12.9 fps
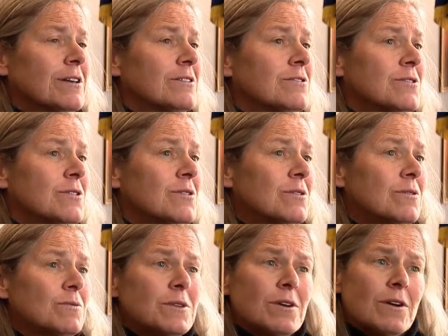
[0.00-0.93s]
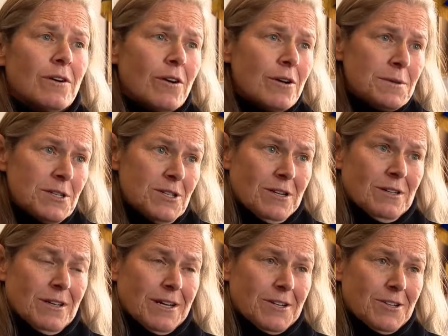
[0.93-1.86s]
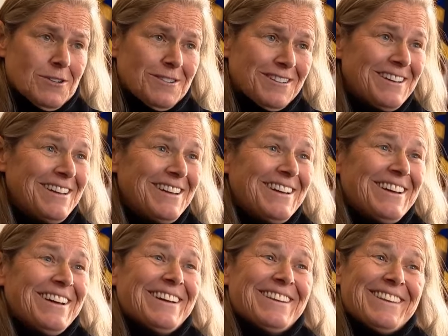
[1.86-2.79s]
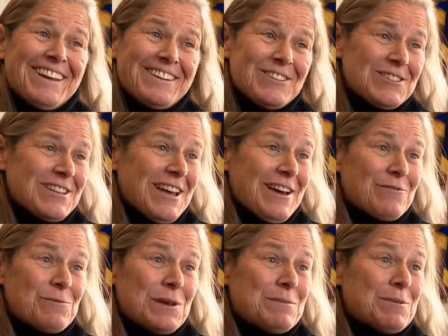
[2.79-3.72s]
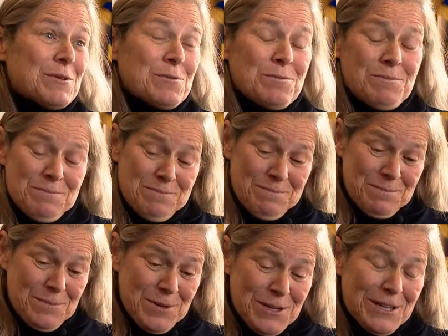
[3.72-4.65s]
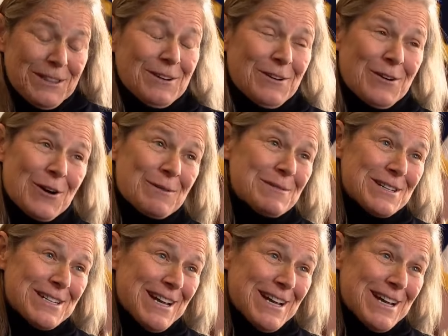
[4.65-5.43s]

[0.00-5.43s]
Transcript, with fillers: in tune with our garbage collection. They just have people putting their garbage